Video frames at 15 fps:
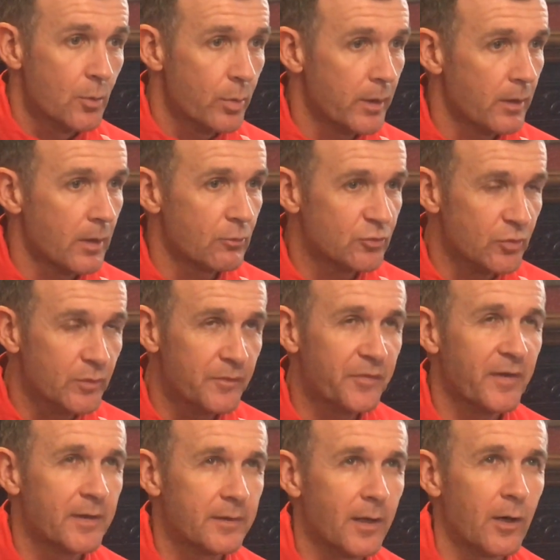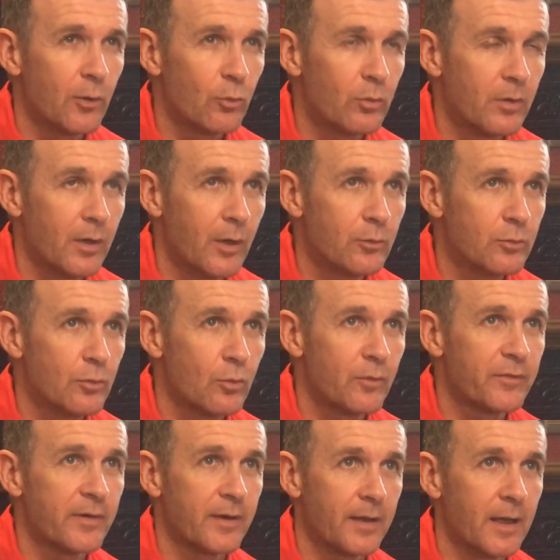Well, I'll soon find that out
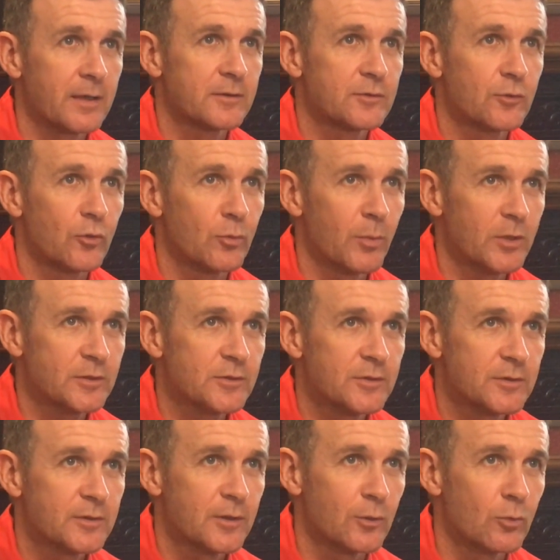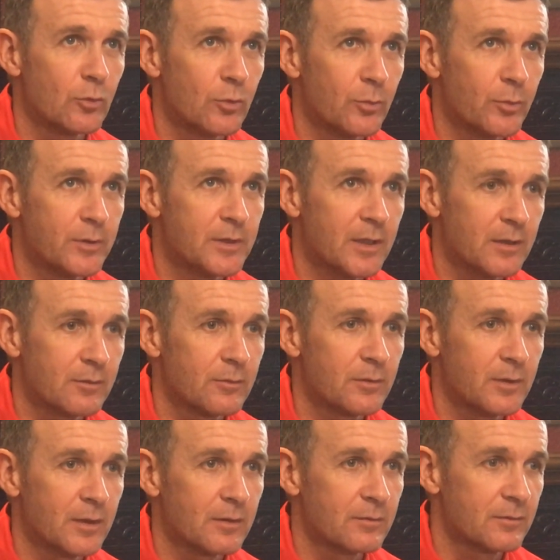over the next 2 months. You know, when
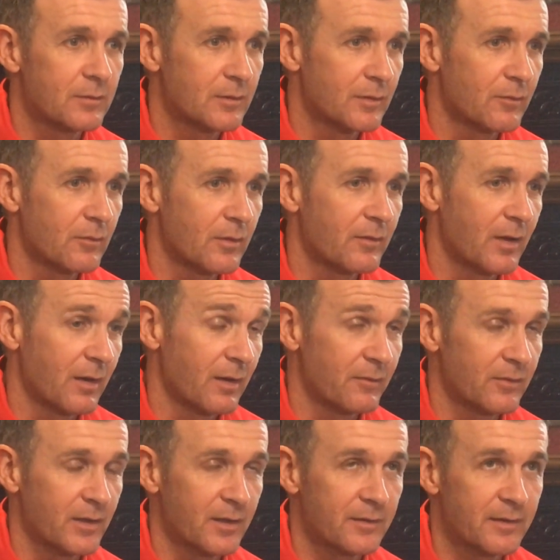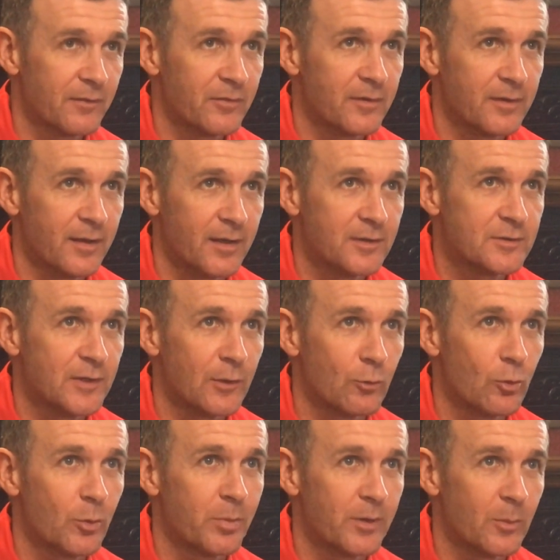I'll have learned everything there is to
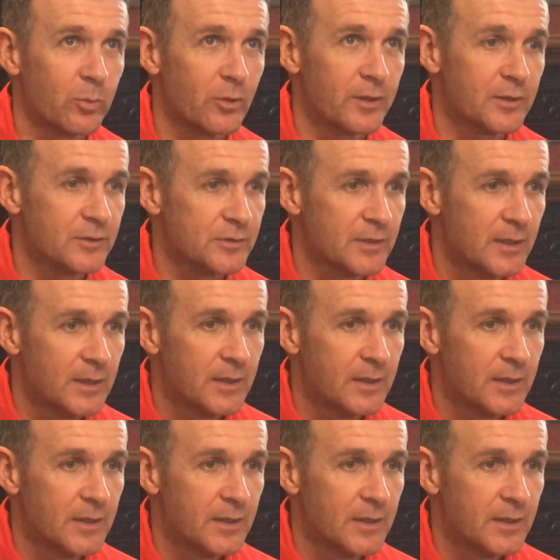know about the players.